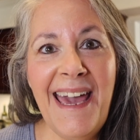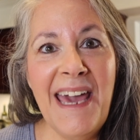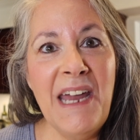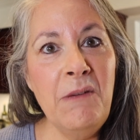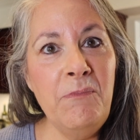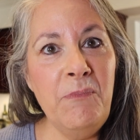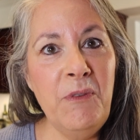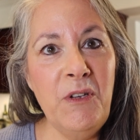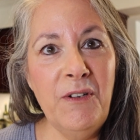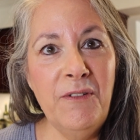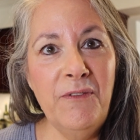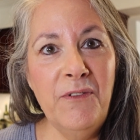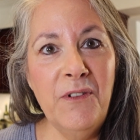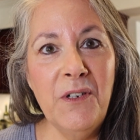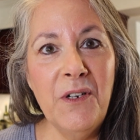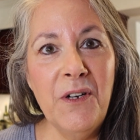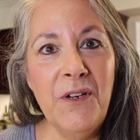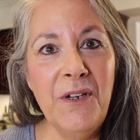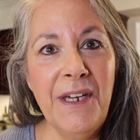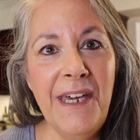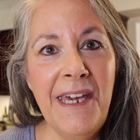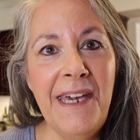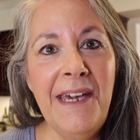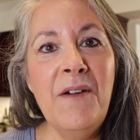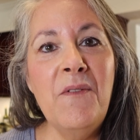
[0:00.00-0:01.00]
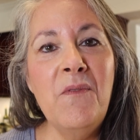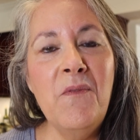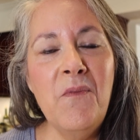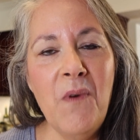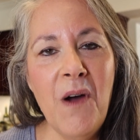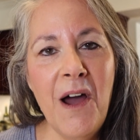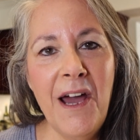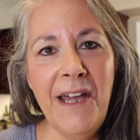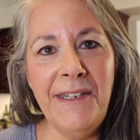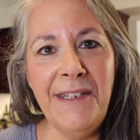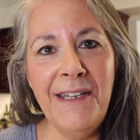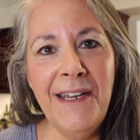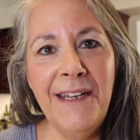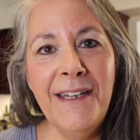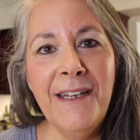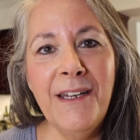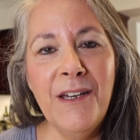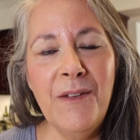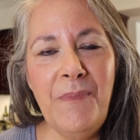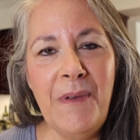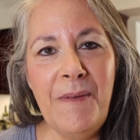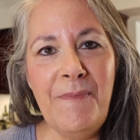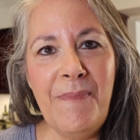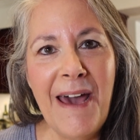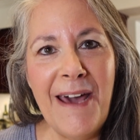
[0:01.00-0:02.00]
and a beautiful cookie. What
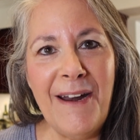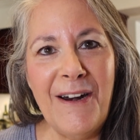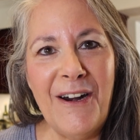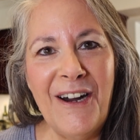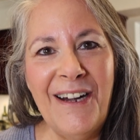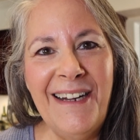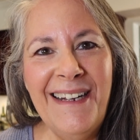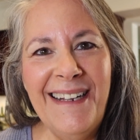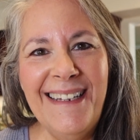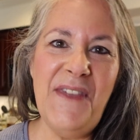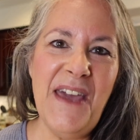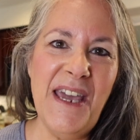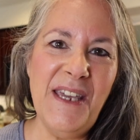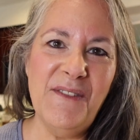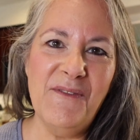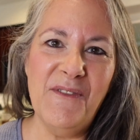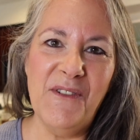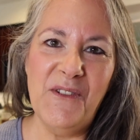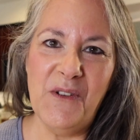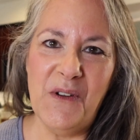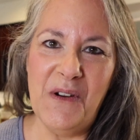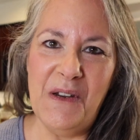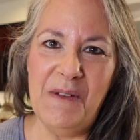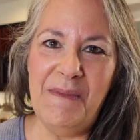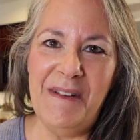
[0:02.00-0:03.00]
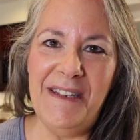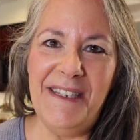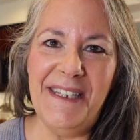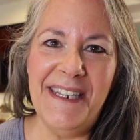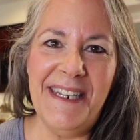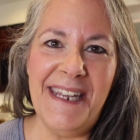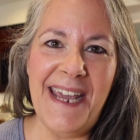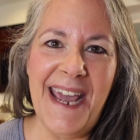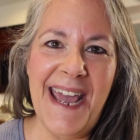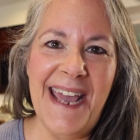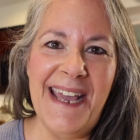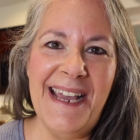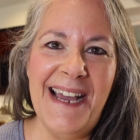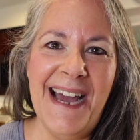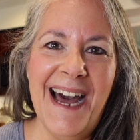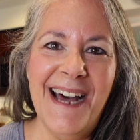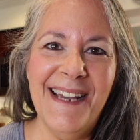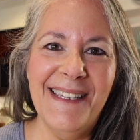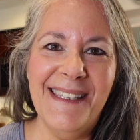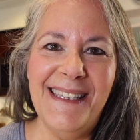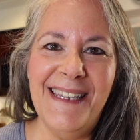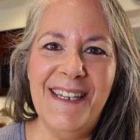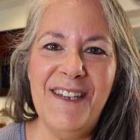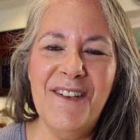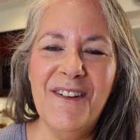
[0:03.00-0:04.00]
could be better? Thanks for joining me today.
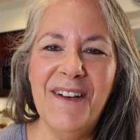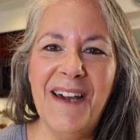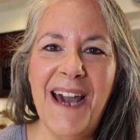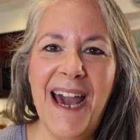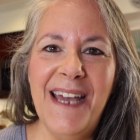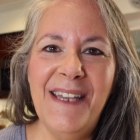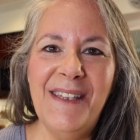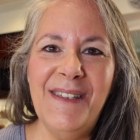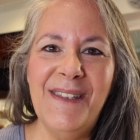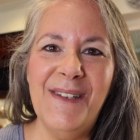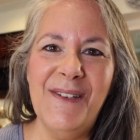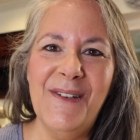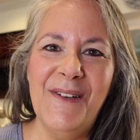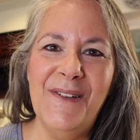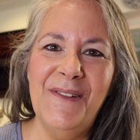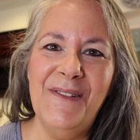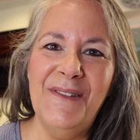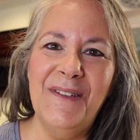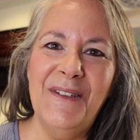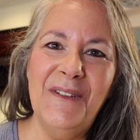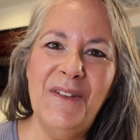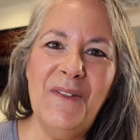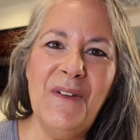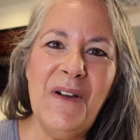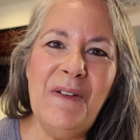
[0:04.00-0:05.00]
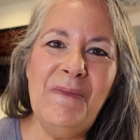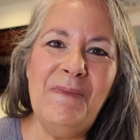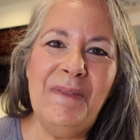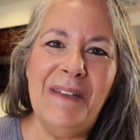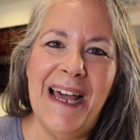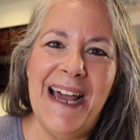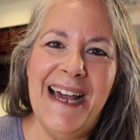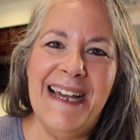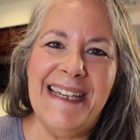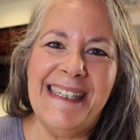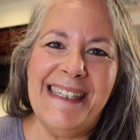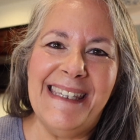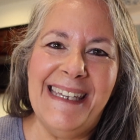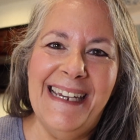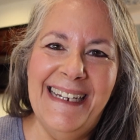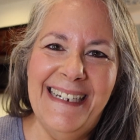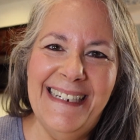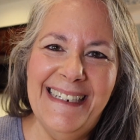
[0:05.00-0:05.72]
I'll see you guys soon. Lord bless.